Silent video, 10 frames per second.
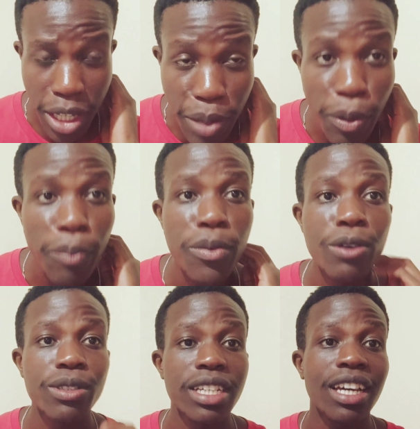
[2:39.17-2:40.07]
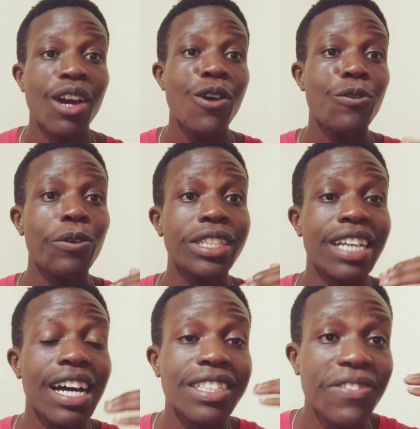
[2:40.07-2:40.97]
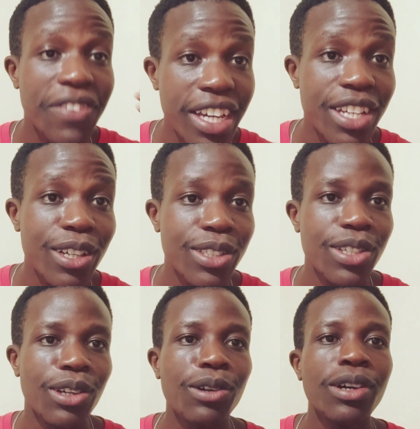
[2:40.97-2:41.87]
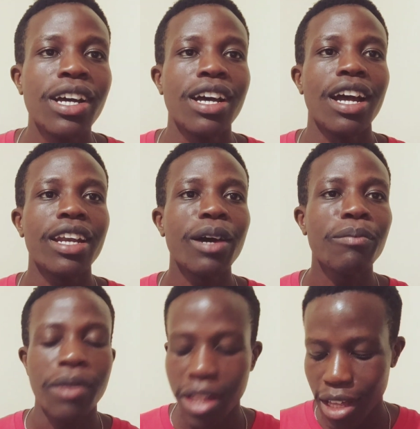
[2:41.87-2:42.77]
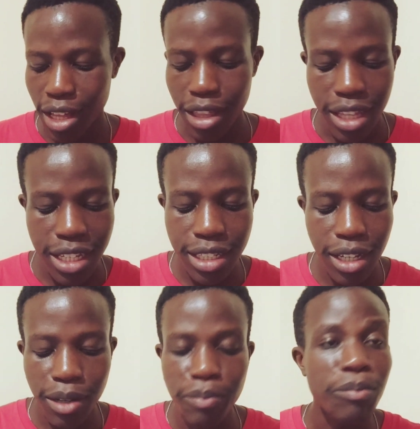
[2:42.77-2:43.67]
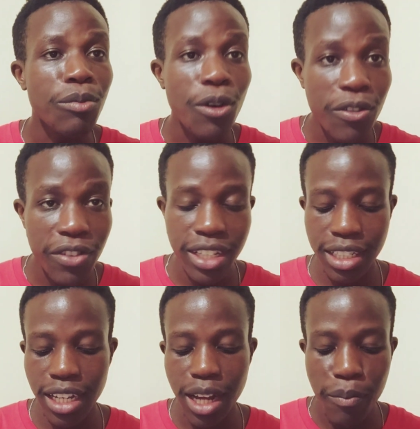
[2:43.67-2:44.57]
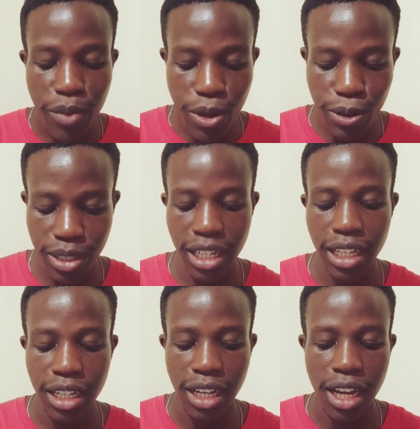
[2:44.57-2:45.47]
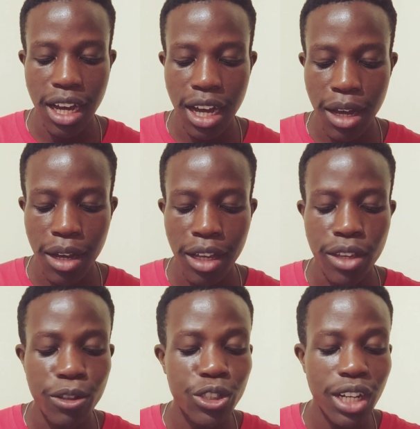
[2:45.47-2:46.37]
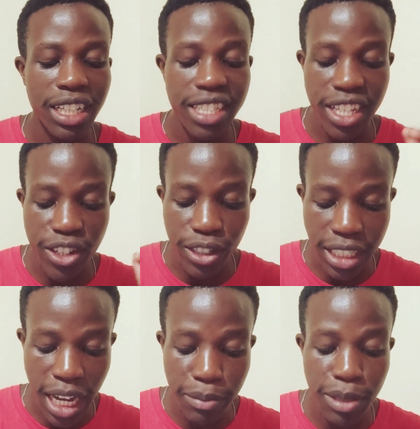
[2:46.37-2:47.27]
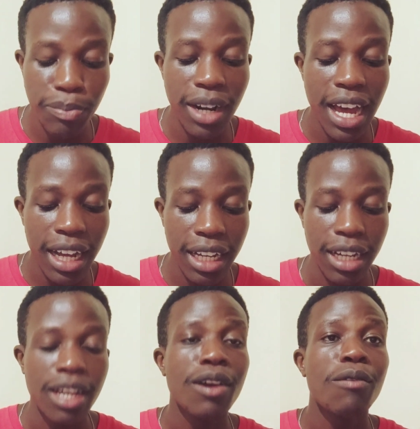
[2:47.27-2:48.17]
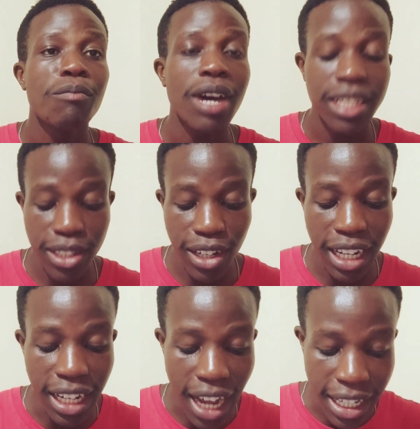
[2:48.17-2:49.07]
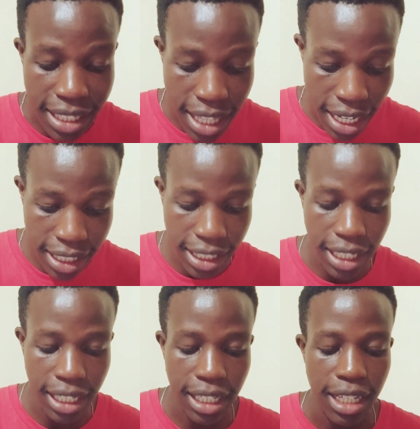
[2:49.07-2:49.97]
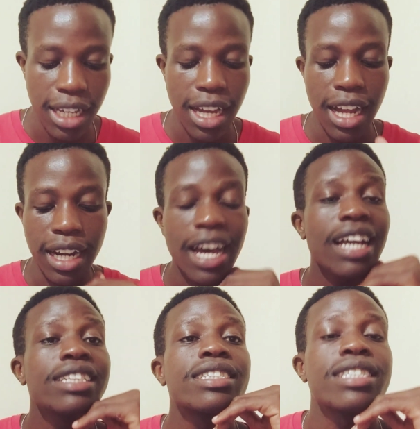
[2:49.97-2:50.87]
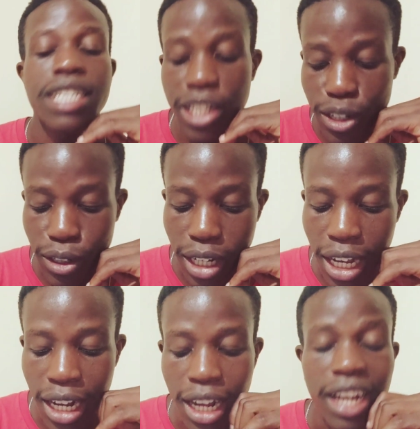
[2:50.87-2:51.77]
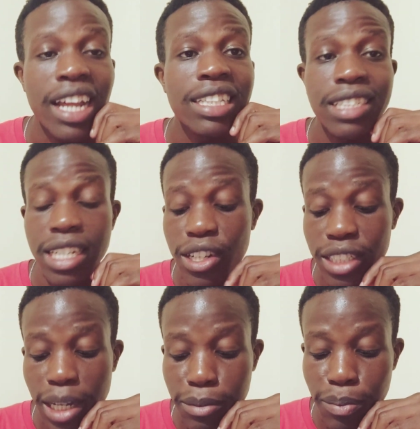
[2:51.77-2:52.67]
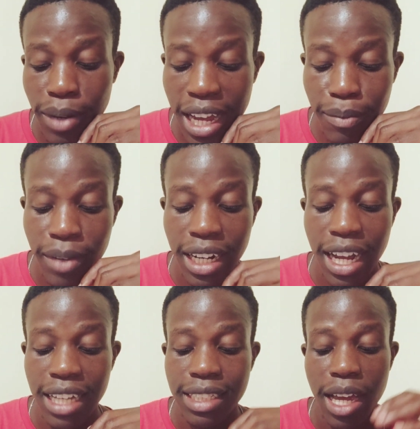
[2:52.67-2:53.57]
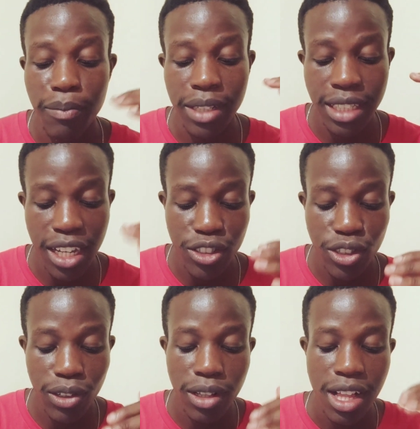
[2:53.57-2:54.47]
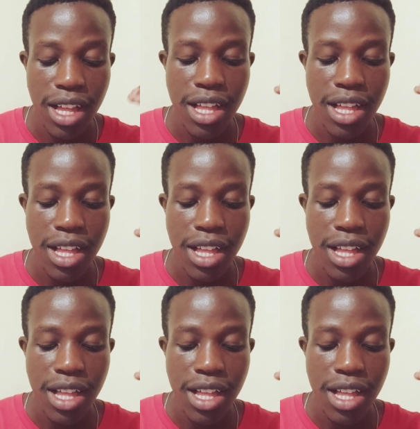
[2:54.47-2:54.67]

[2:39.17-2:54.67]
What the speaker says: hip-hop music, which has videos, and these movies and music usually stereotyped black masculine aesthetic, and had stereotyped black men as hypersexual